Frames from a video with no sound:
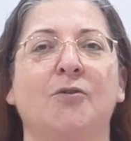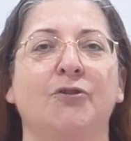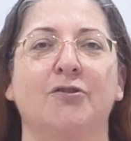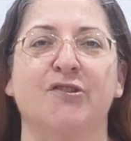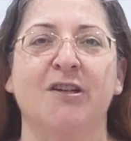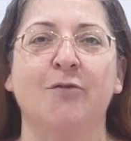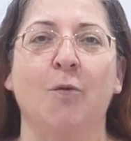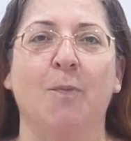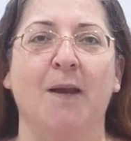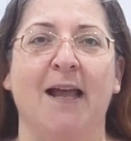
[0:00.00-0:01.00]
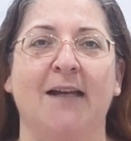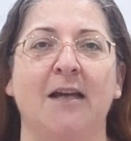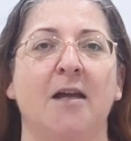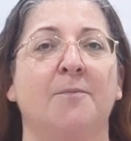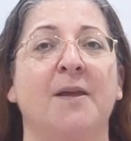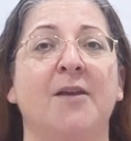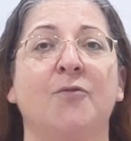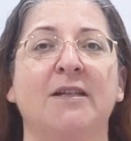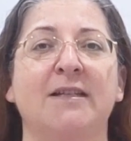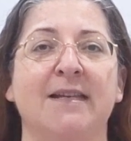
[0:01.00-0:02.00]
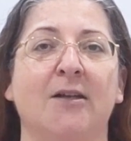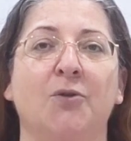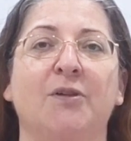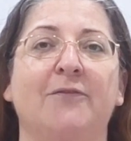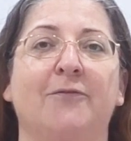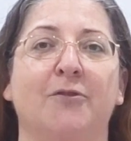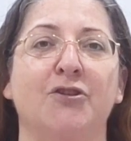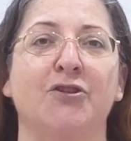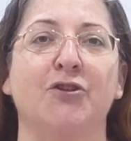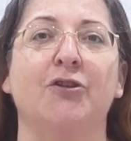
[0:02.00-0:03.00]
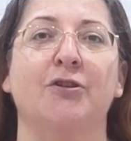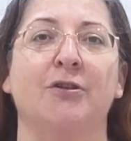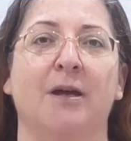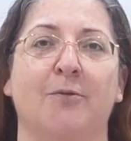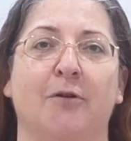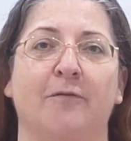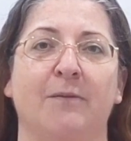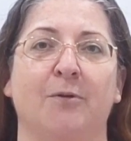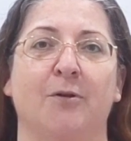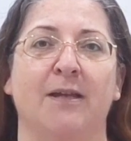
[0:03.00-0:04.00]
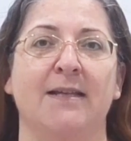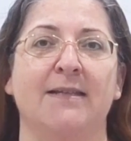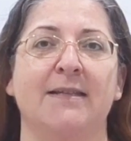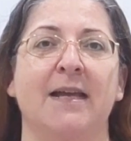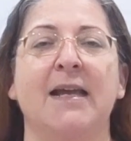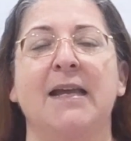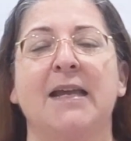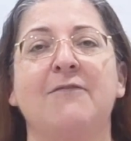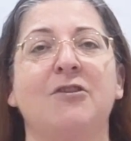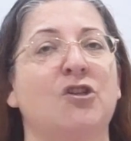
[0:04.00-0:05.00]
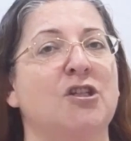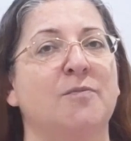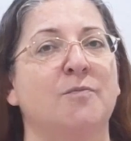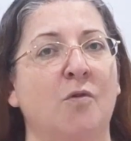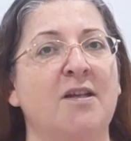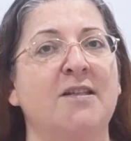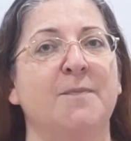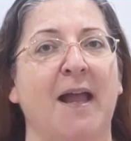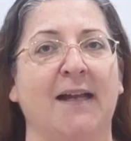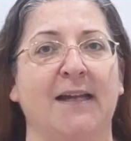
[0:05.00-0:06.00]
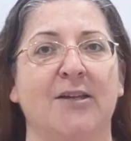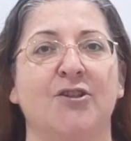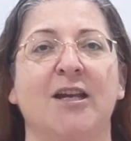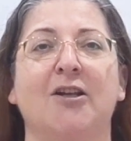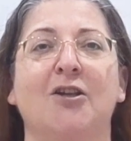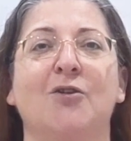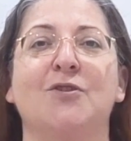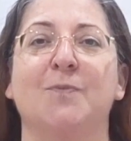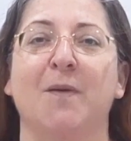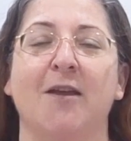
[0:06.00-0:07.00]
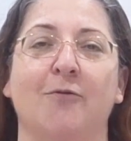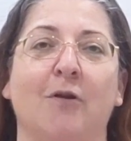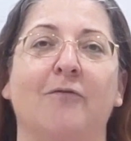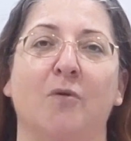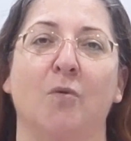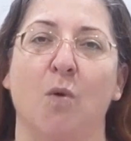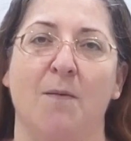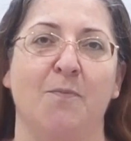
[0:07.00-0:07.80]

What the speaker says: on your Xero plan, payroll is included for a certain number of employees. Even the smallest package includes payroll for one